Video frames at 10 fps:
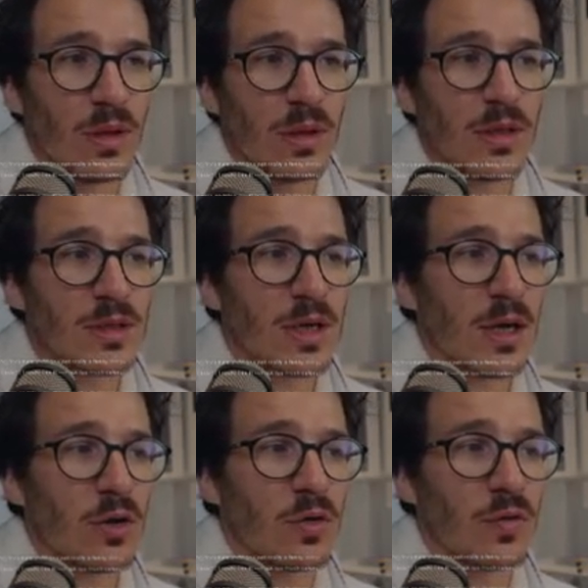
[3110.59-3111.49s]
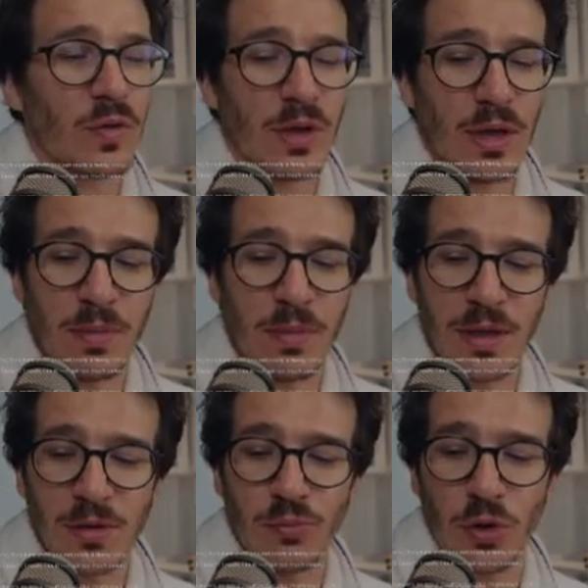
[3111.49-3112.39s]
this kind of git
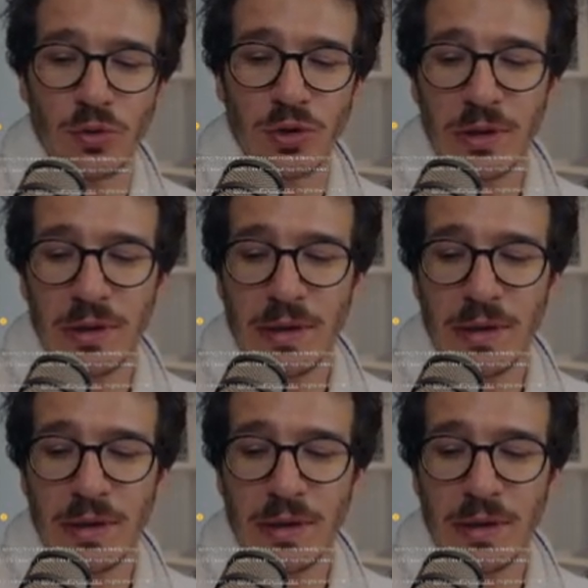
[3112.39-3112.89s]
based approach.